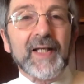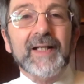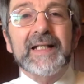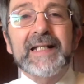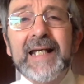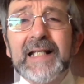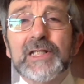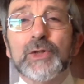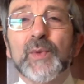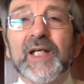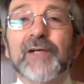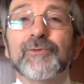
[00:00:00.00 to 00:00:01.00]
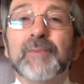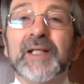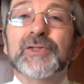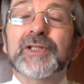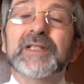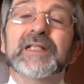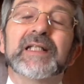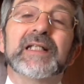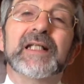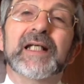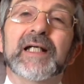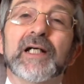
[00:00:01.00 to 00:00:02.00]
Next, we have mentioned
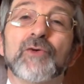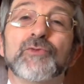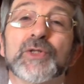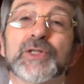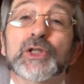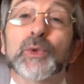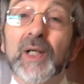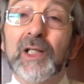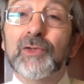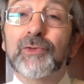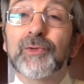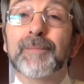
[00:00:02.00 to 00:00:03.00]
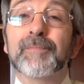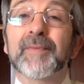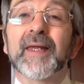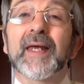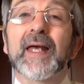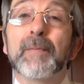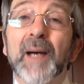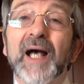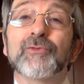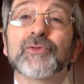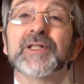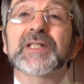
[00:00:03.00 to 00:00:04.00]
in uh, verse 12
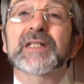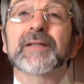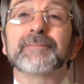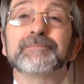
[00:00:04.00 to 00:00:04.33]
Epaphras,